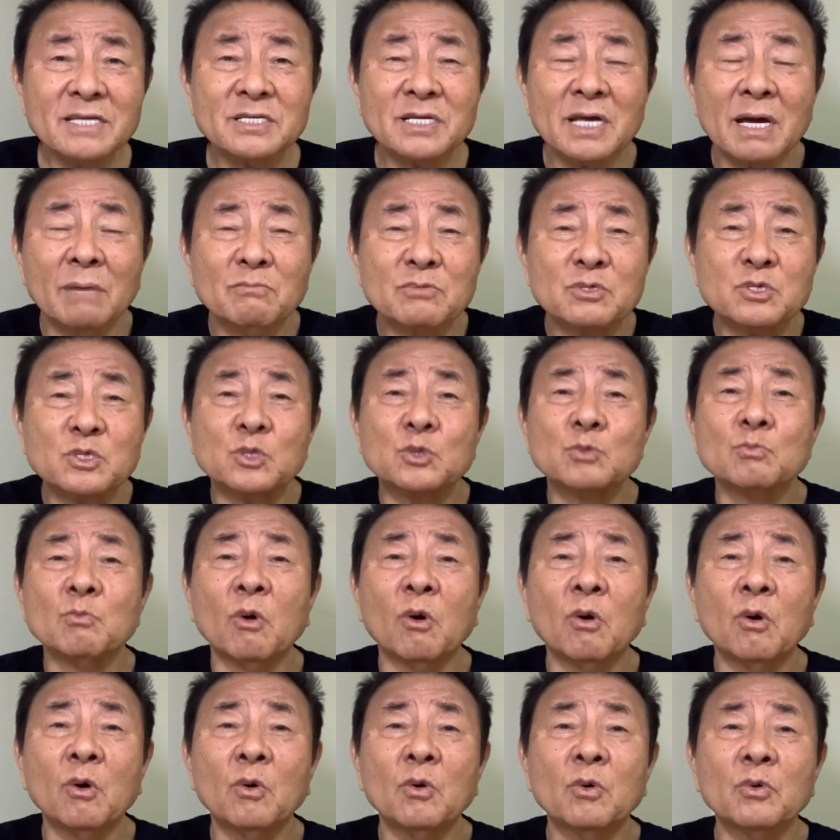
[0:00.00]
some
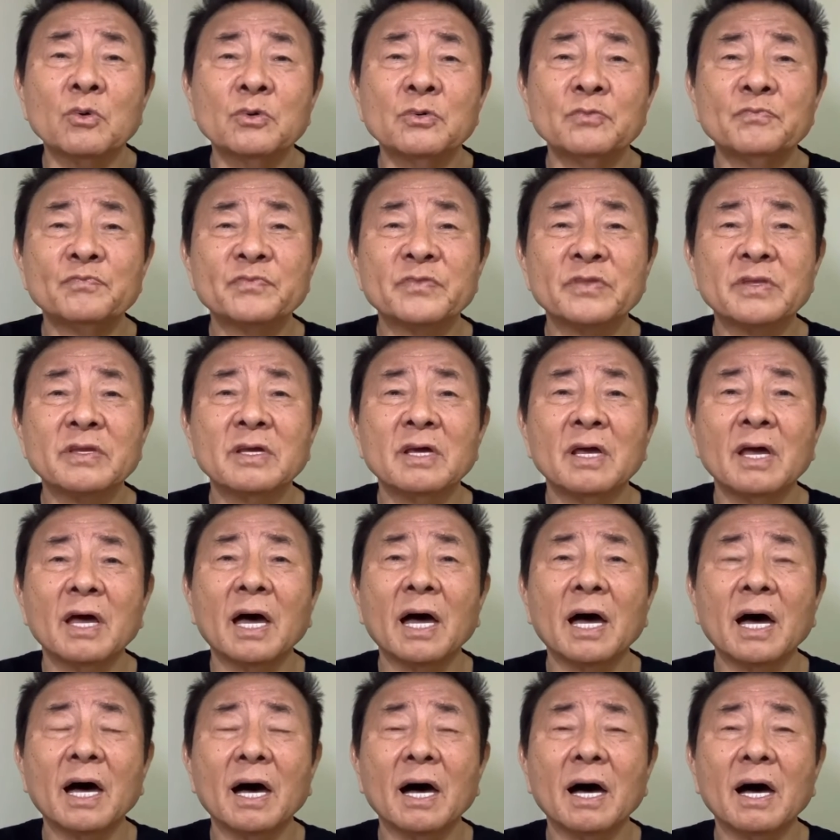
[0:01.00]
small
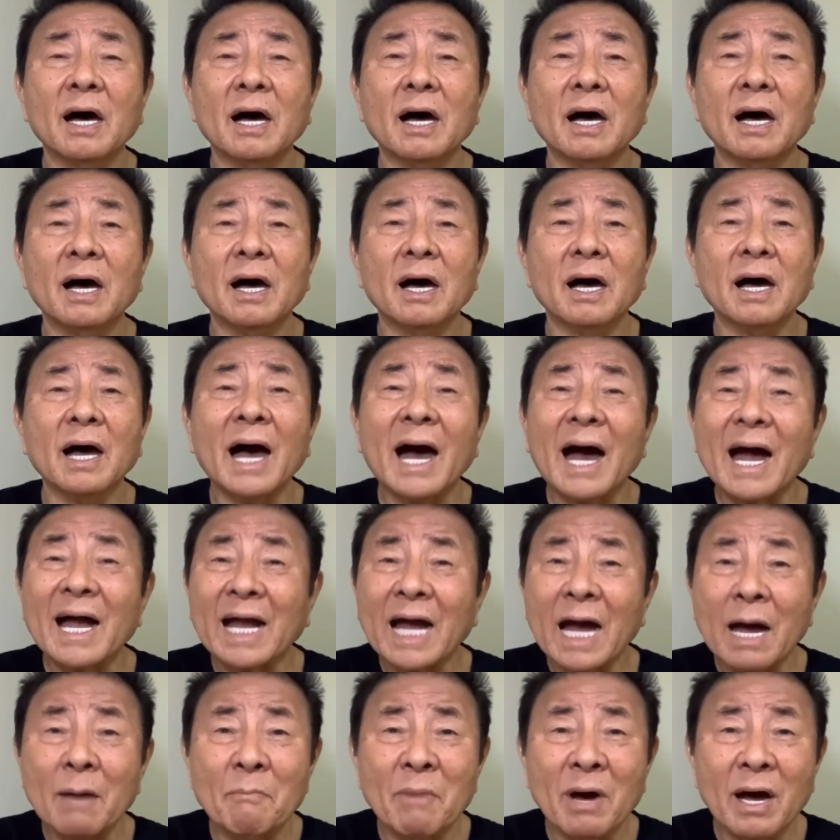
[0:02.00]

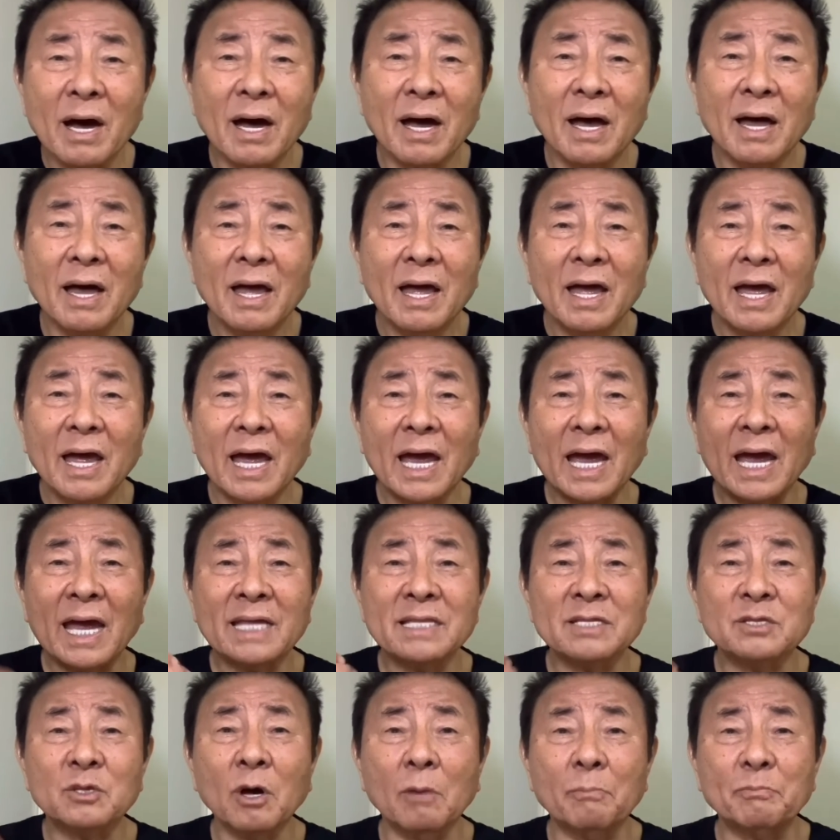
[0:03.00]
hakama
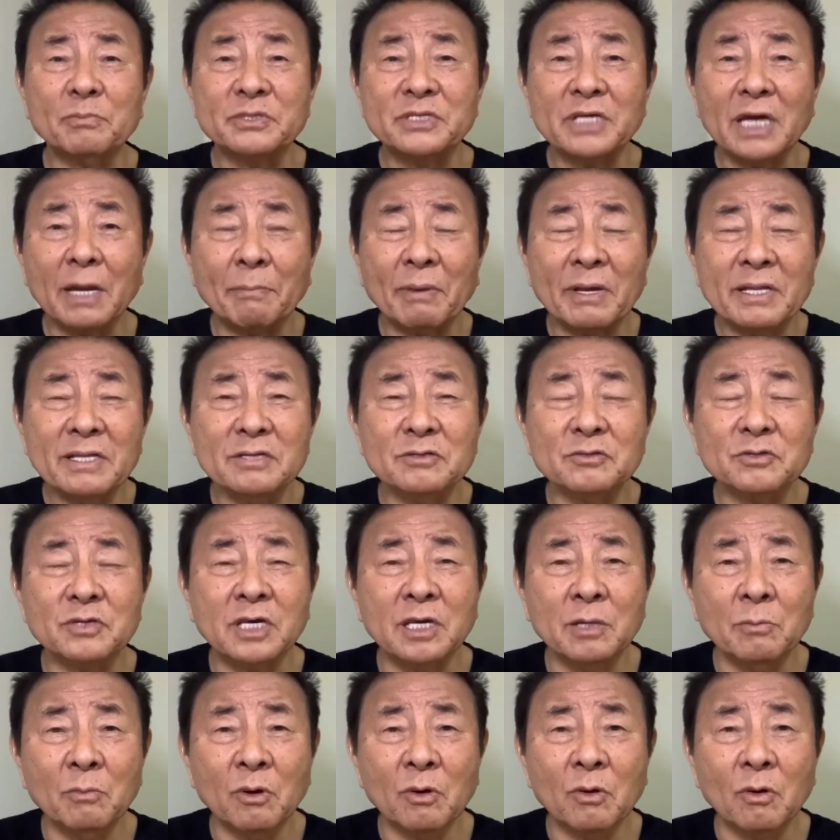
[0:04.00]
and top Japanese
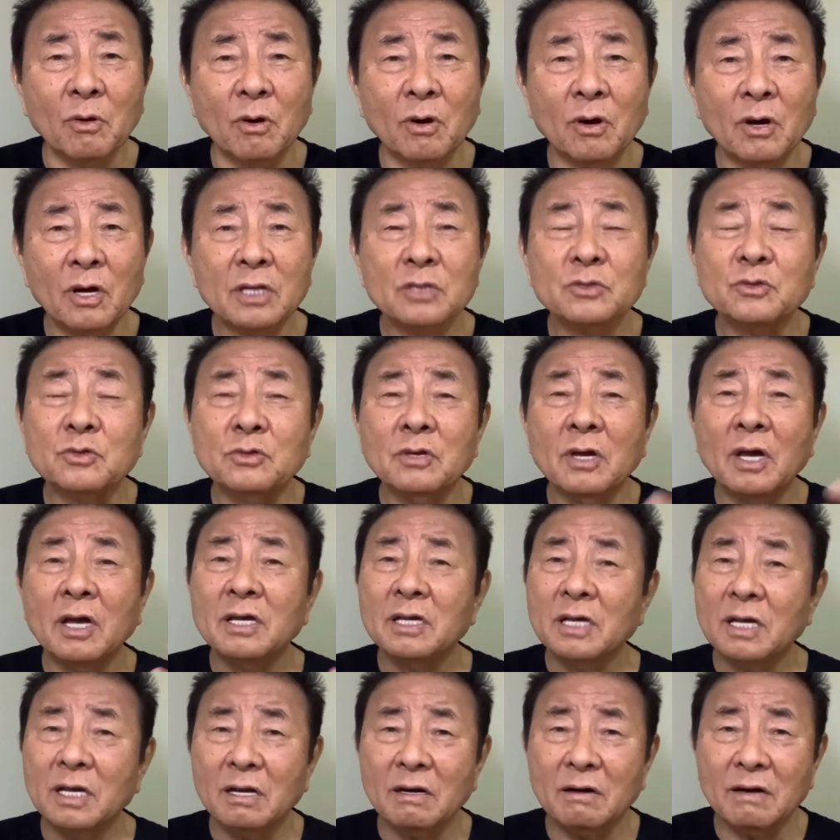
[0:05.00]
kimono.
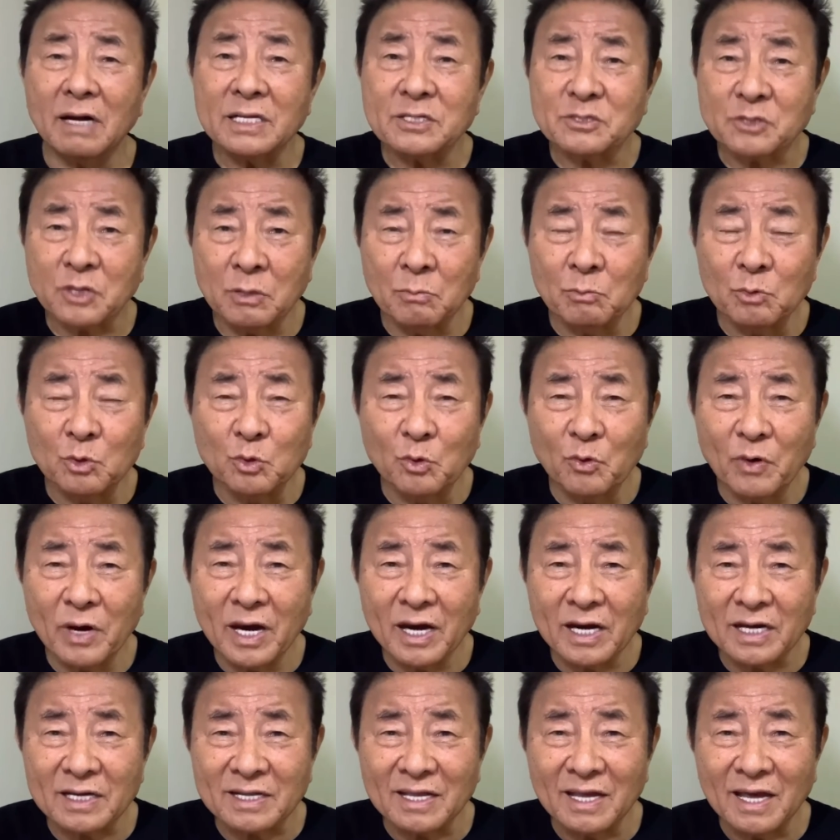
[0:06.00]
Let him
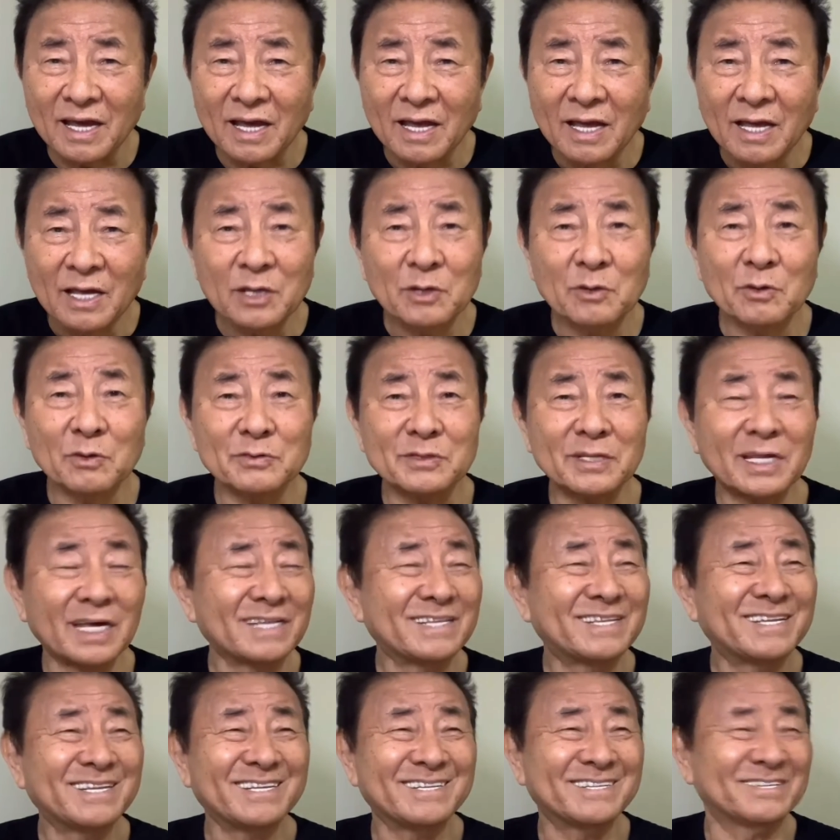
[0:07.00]
wear,
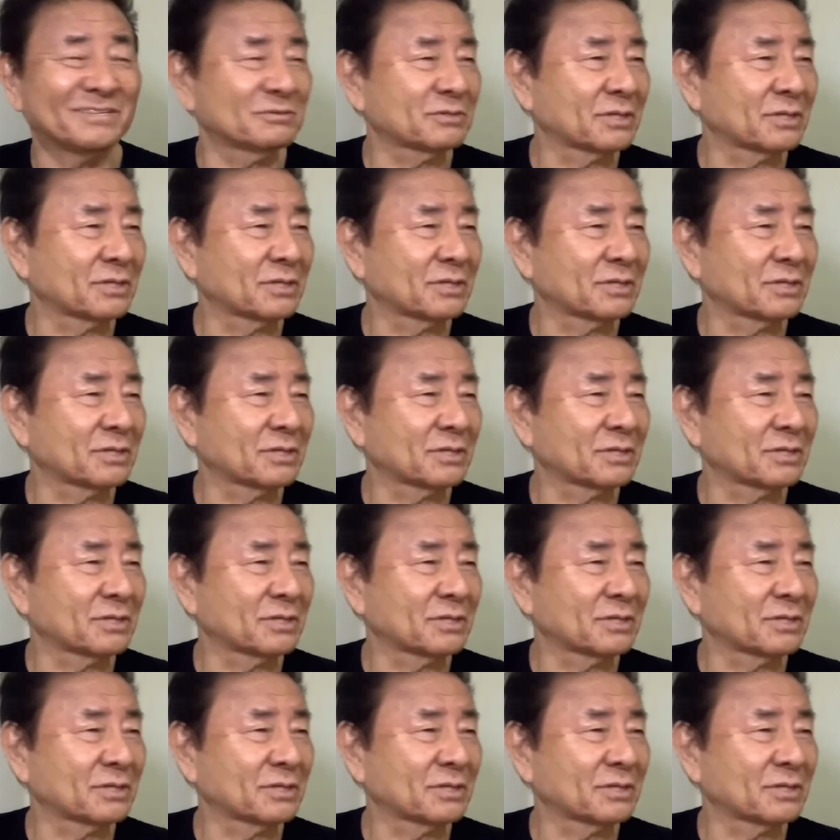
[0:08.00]
the